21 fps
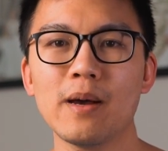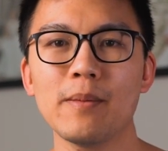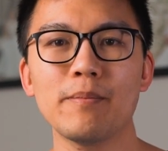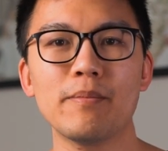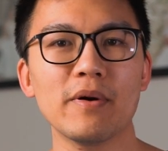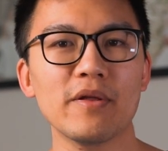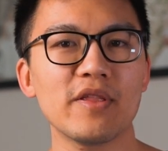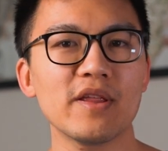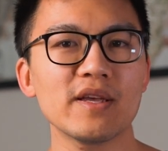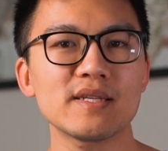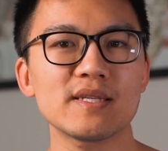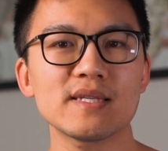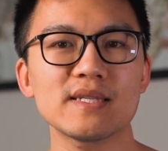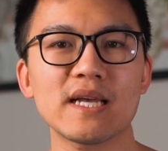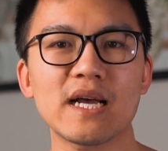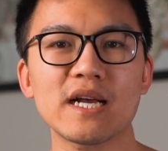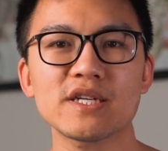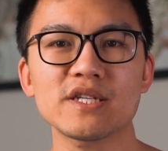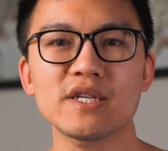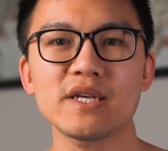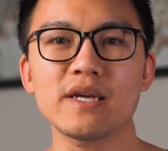But this is
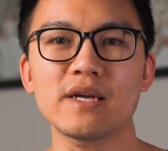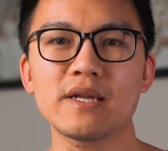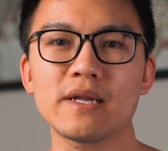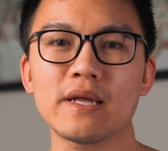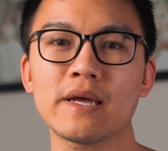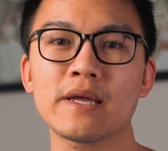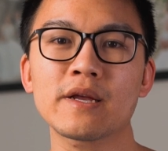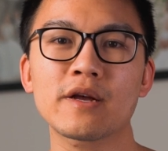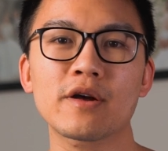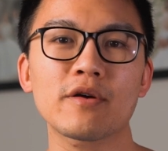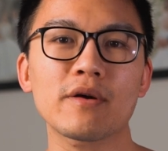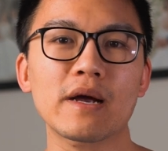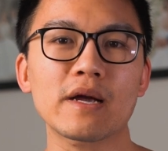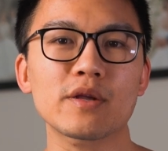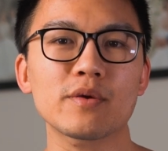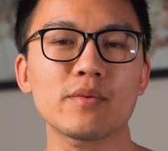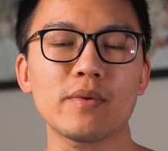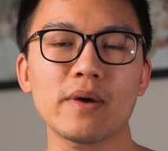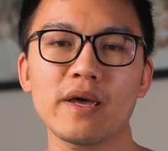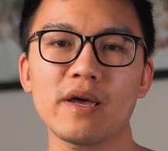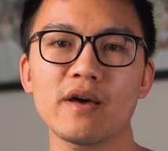actually an
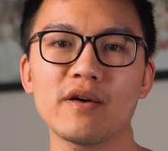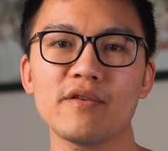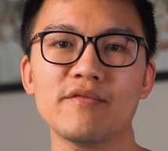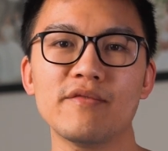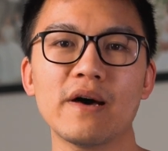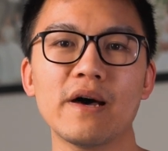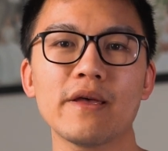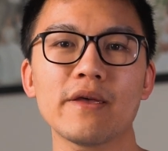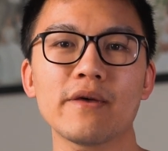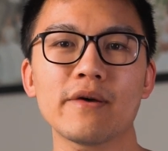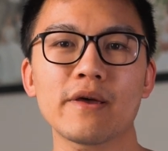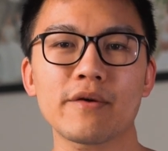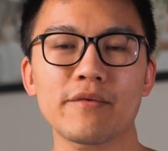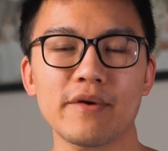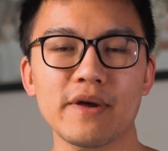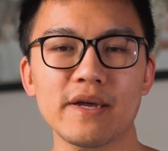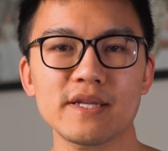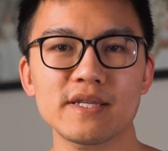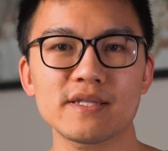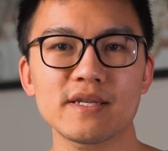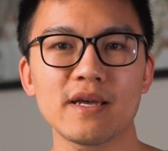incorrect way of valuing
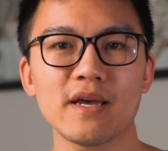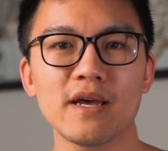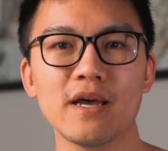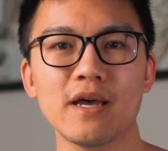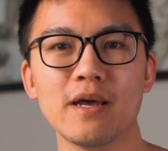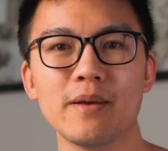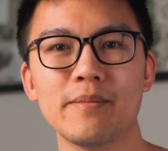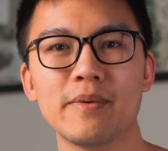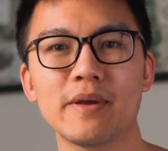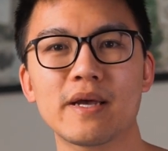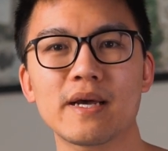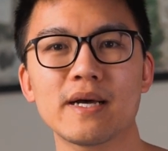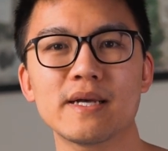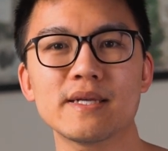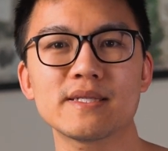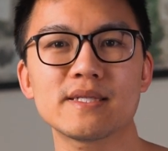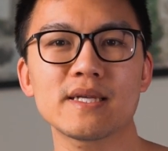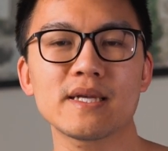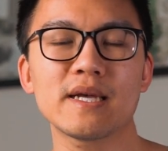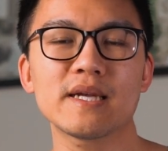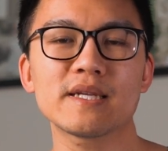REITs
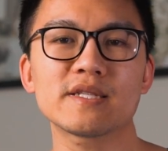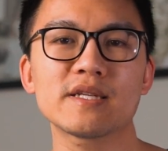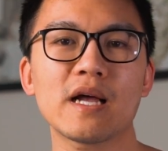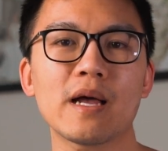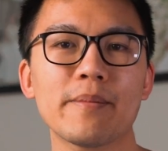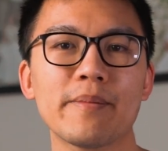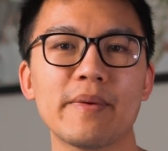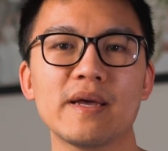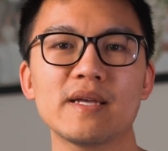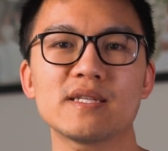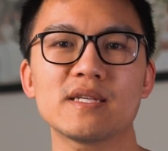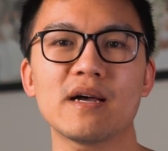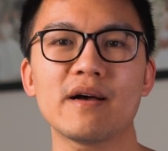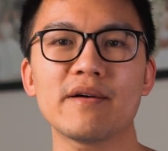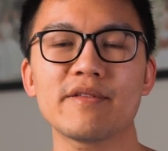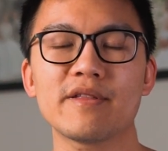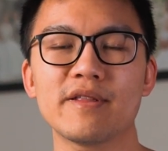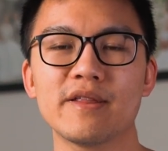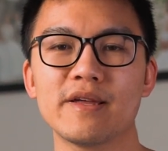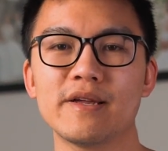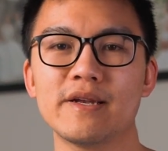because it's not based
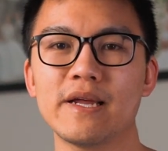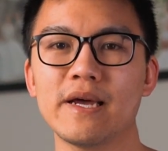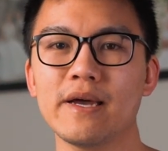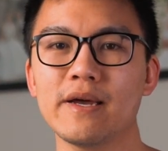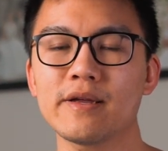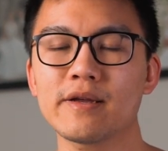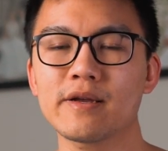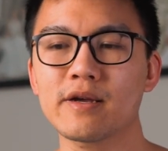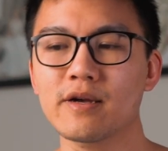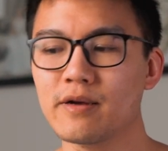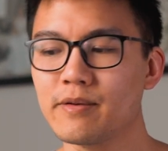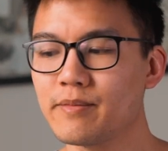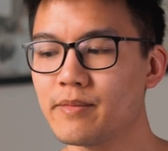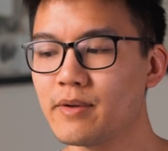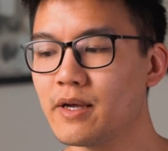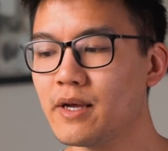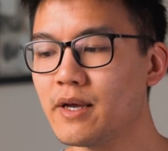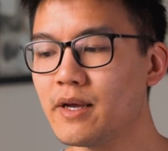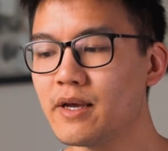off of the net income.